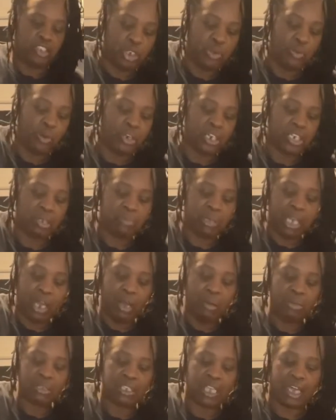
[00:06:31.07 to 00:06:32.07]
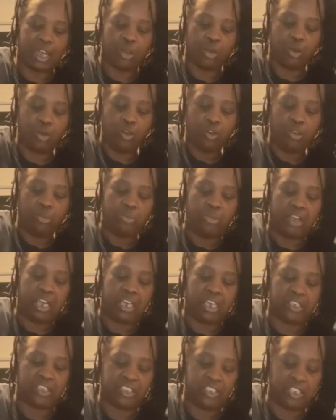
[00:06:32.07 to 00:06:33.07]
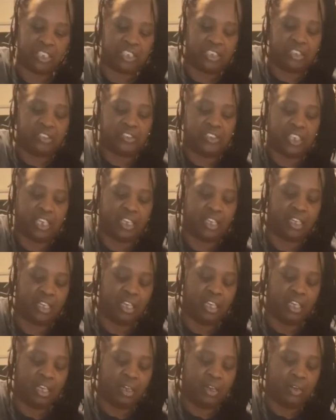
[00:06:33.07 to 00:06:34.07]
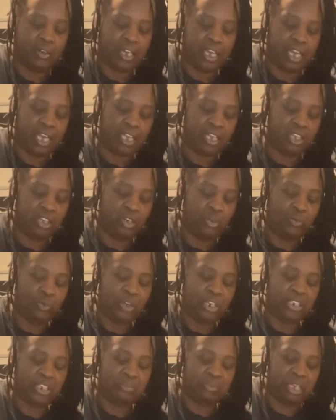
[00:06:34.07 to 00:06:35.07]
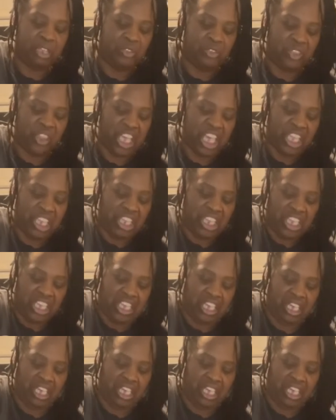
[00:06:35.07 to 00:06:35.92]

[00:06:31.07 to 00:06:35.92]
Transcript: You want it to be almost like a cornbread consistency, okay? You don't want it to be thick.